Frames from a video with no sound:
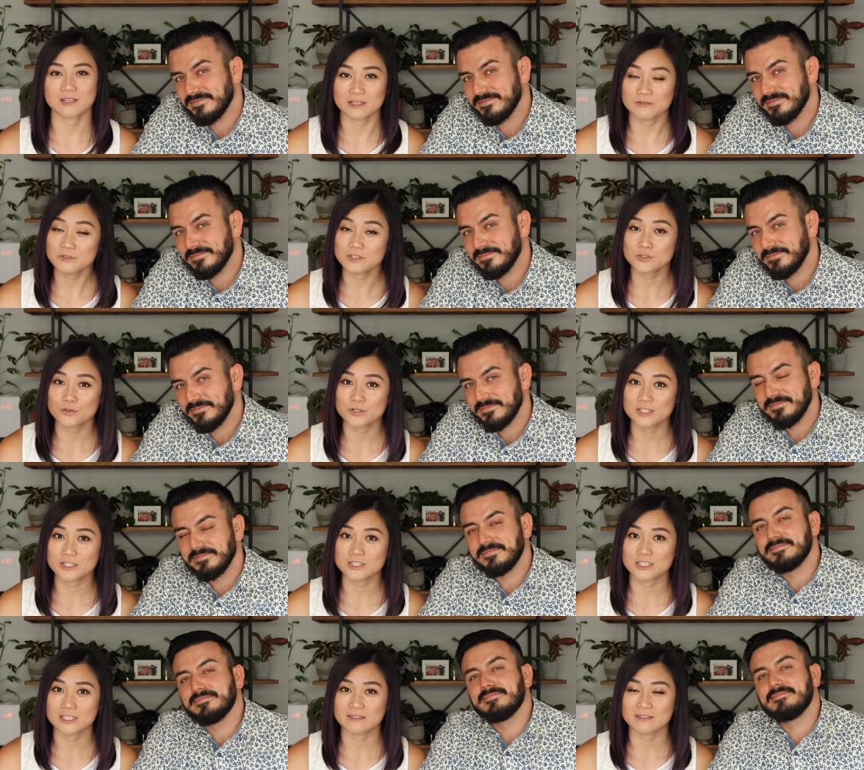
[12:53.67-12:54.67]
Speaker 1: the inventory
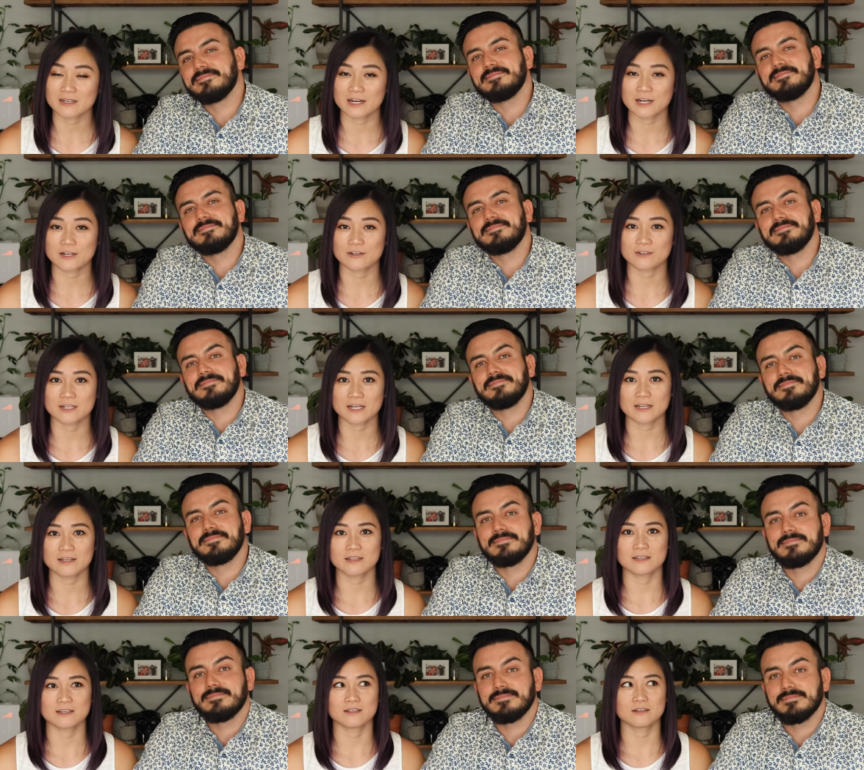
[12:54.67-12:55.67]
sheet that I
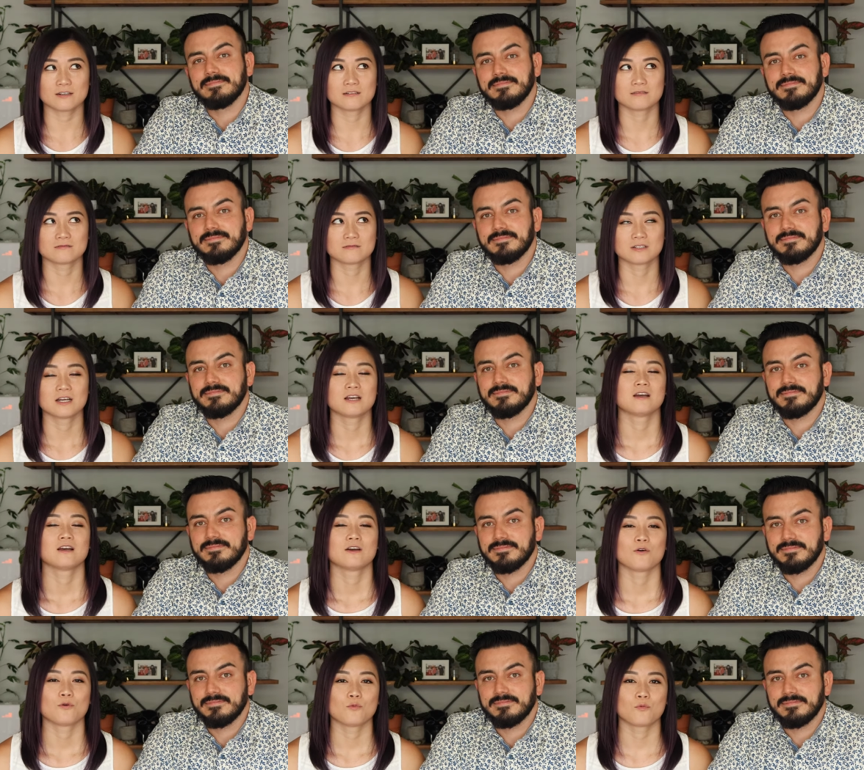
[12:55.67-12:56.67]
created
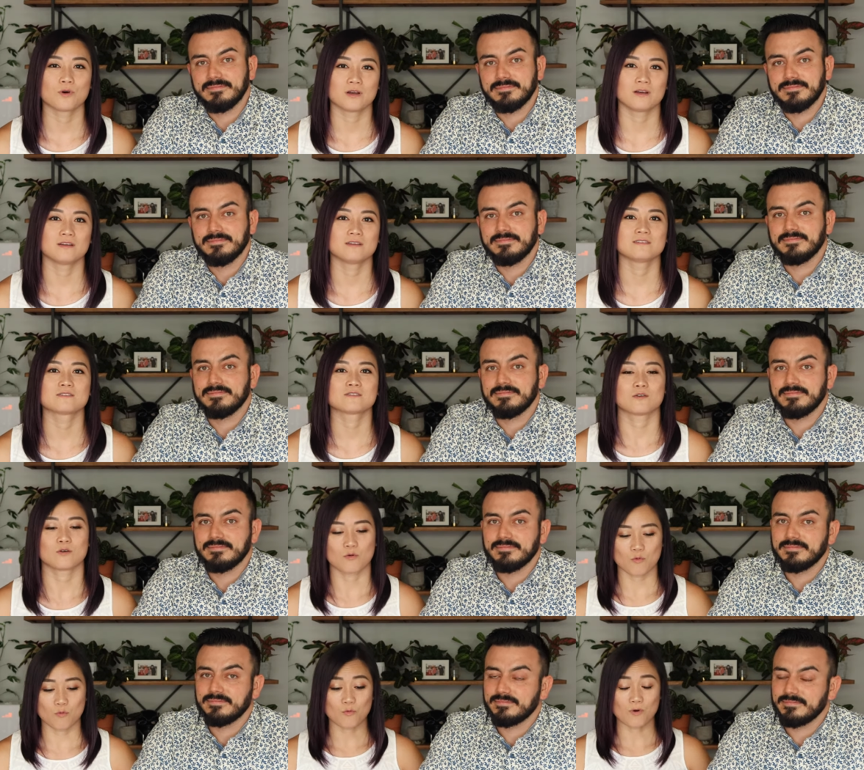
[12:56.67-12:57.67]
was
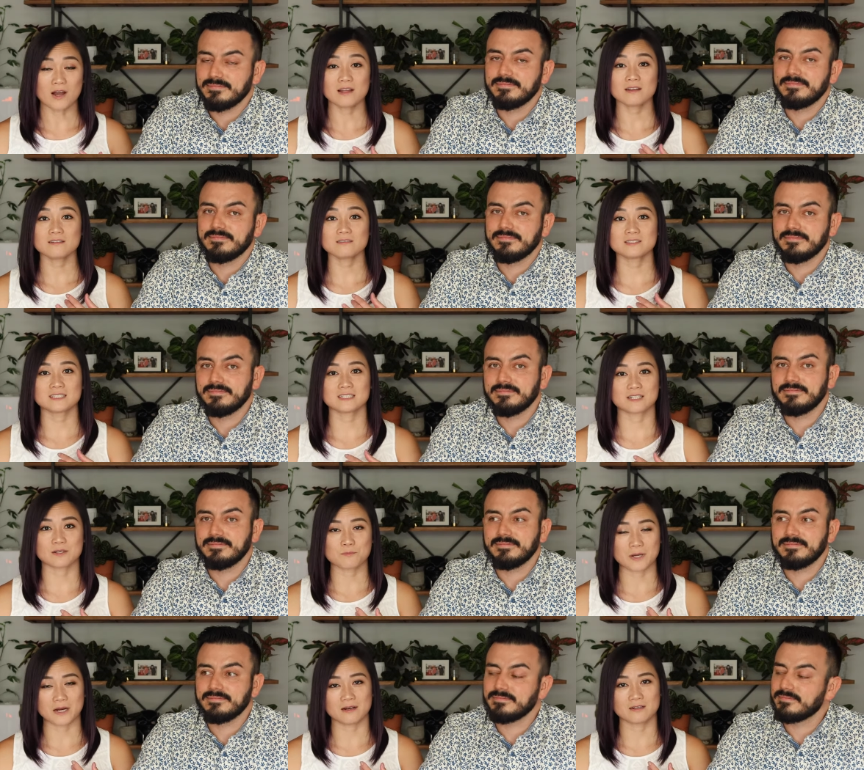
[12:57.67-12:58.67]
one to
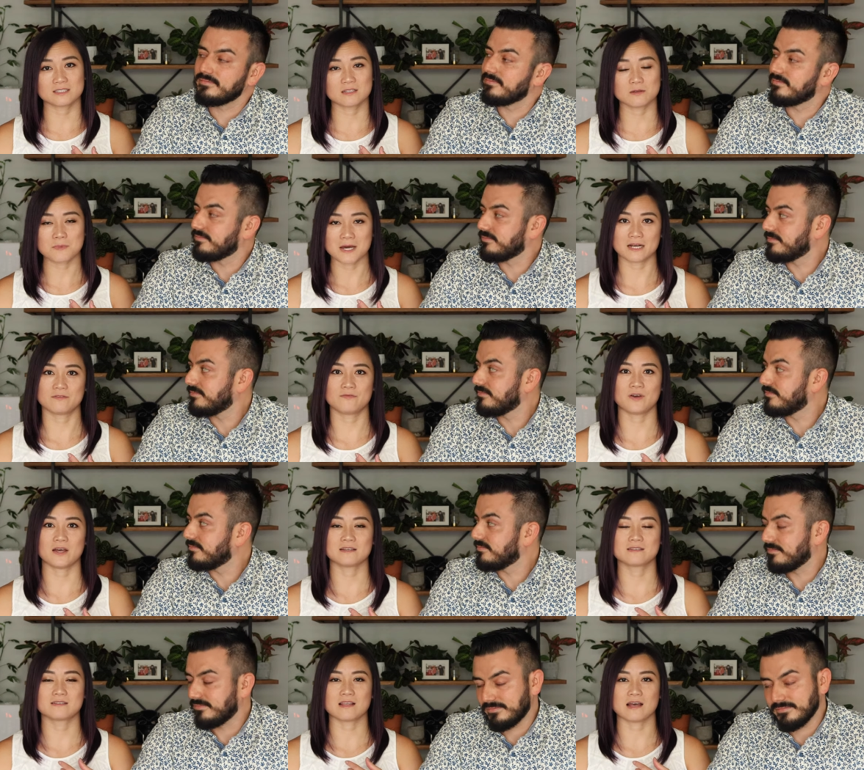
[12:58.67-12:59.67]
compare it to the
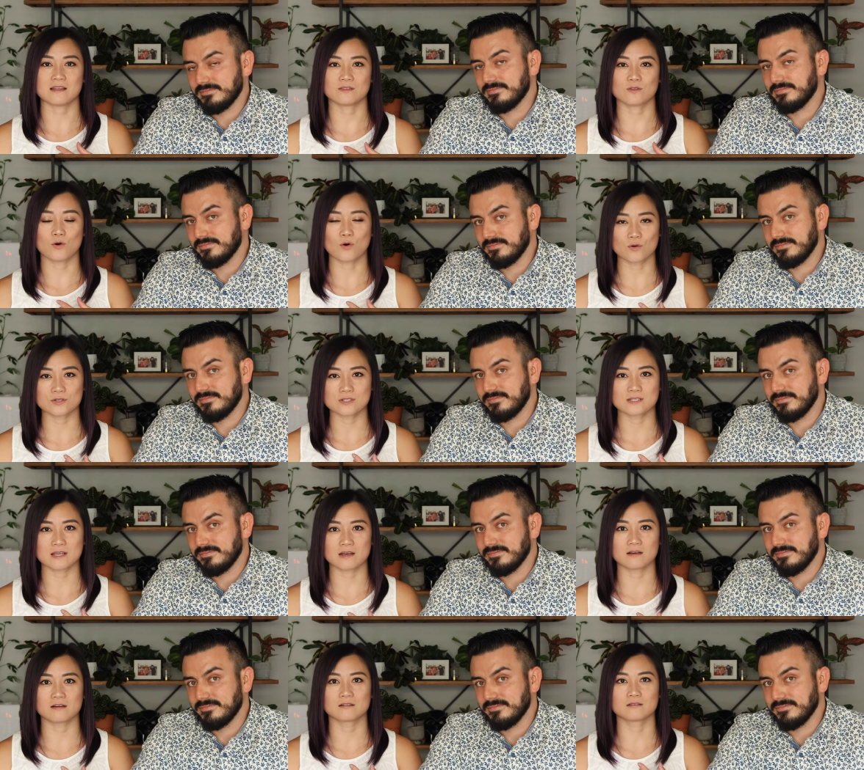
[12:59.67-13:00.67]
manifest that the
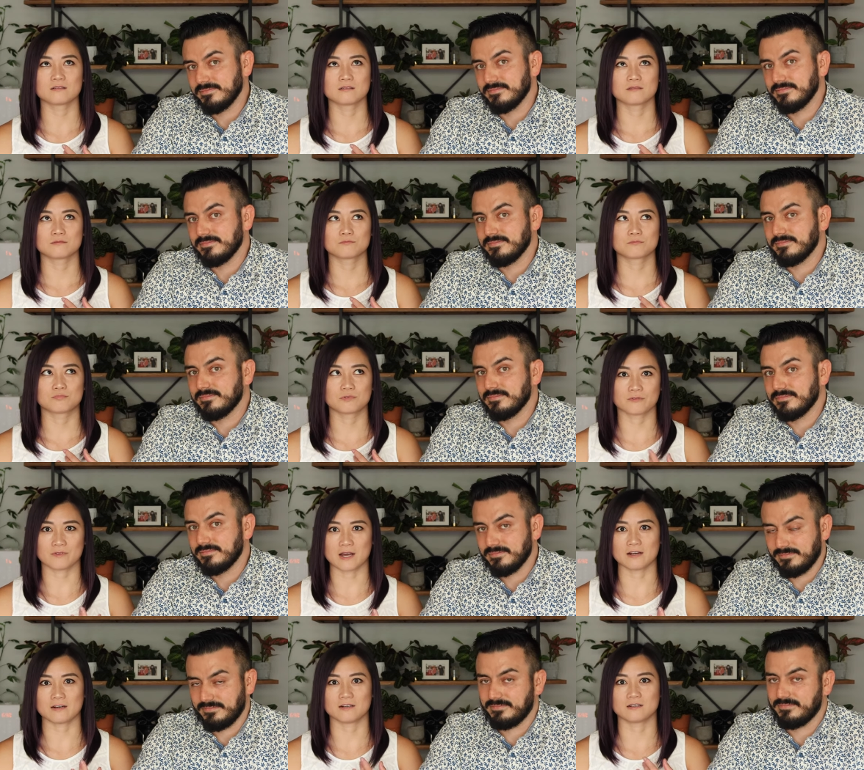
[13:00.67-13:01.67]
wholesale
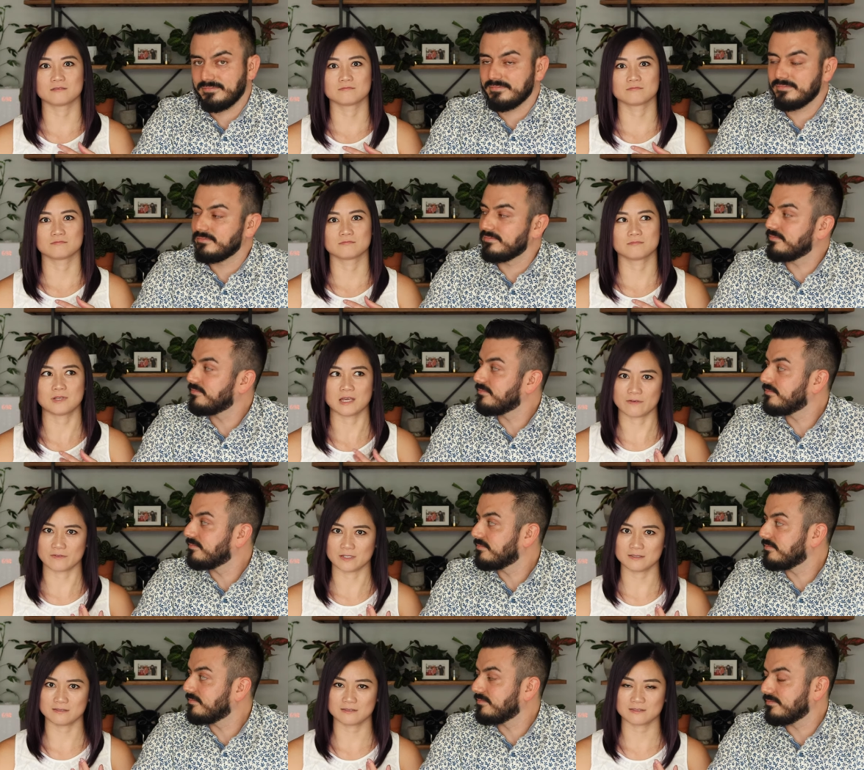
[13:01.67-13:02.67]
provider gave
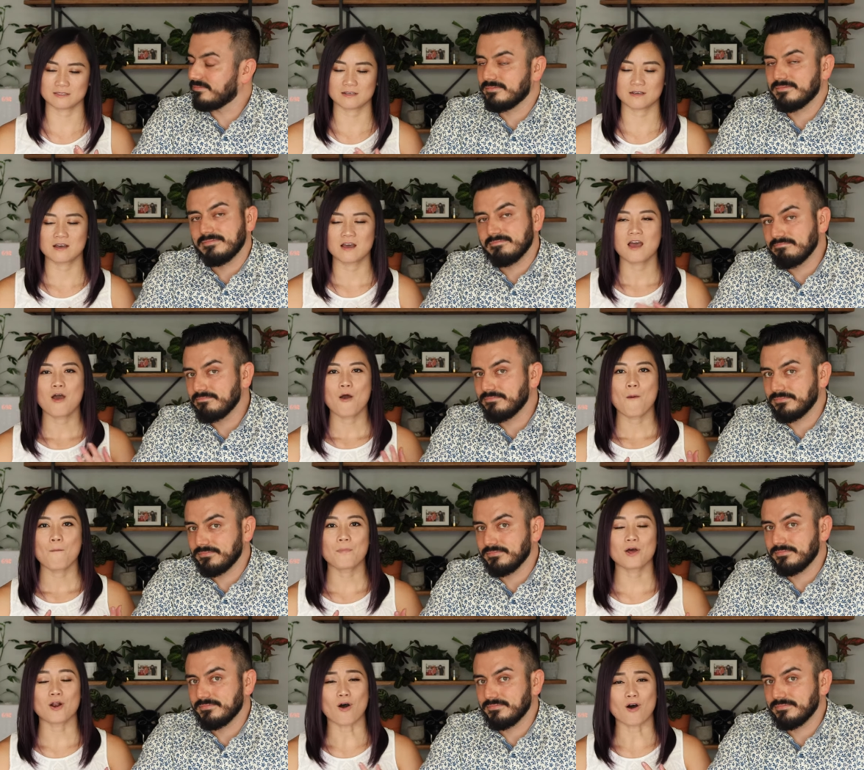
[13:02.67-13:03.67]
us,
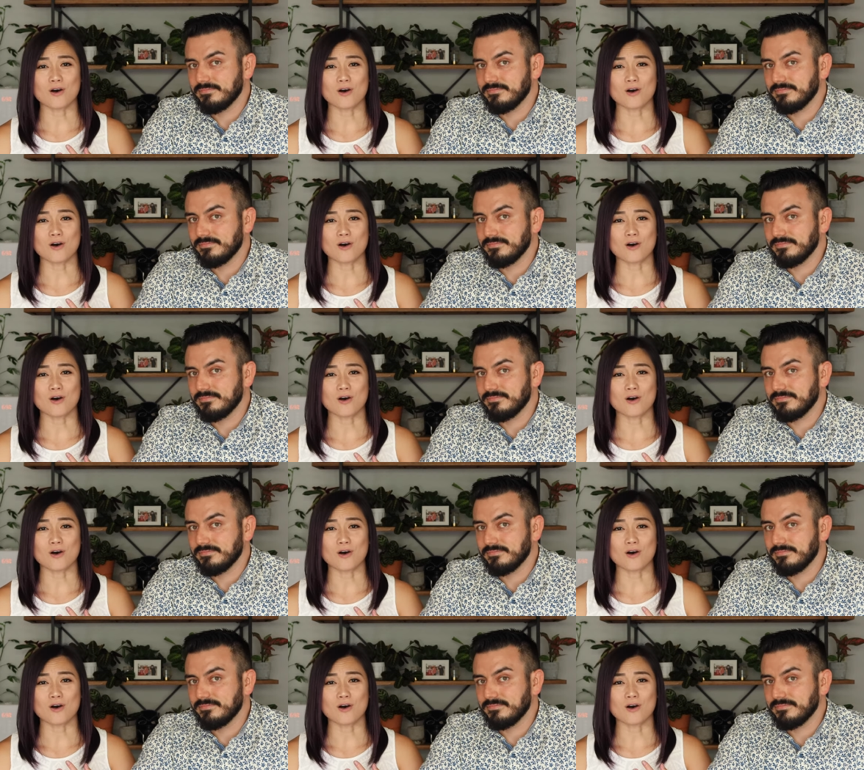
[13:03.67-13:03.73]
but